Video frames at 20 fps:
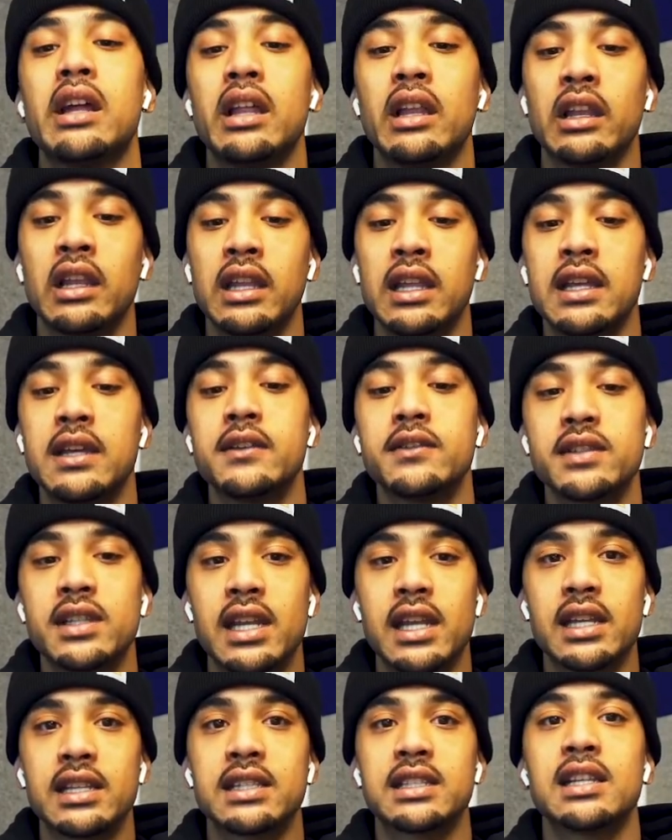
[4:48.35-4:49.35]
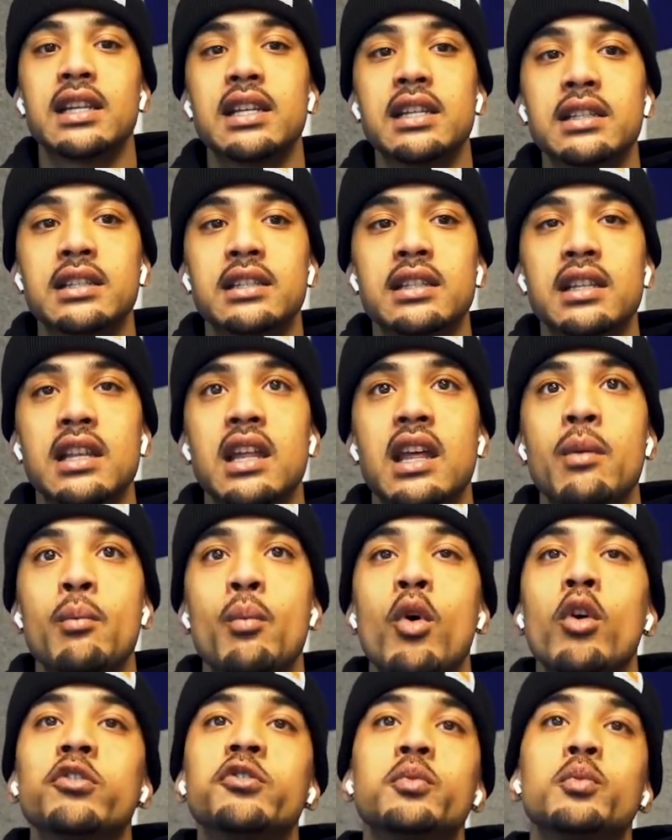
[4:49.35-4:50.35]
lives and exists in
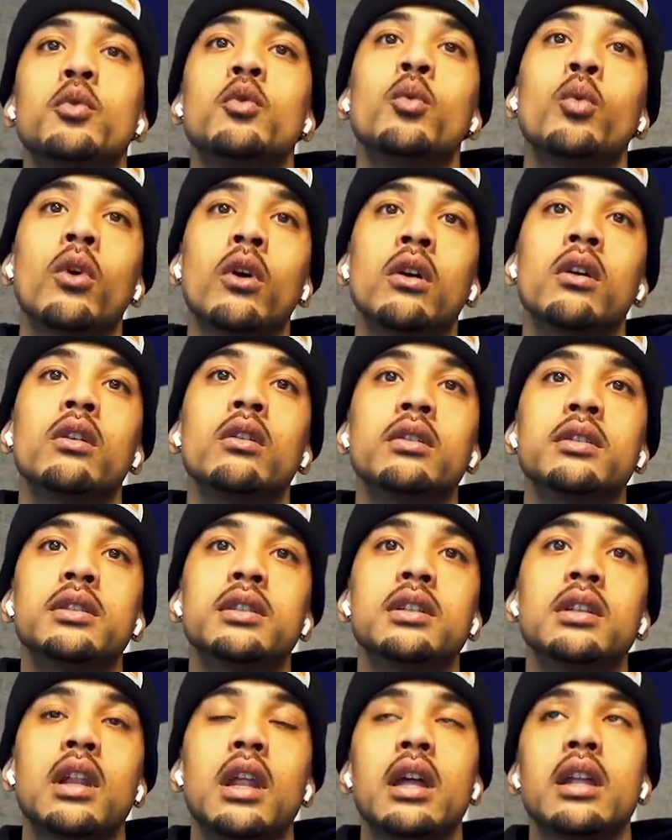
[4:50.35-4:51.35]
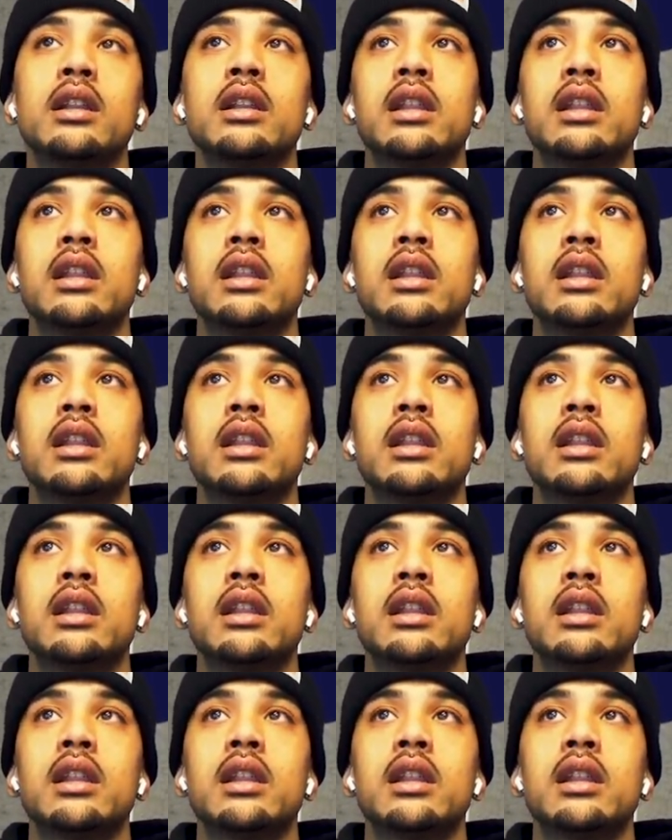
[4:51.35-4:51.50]
multiple worlds. Like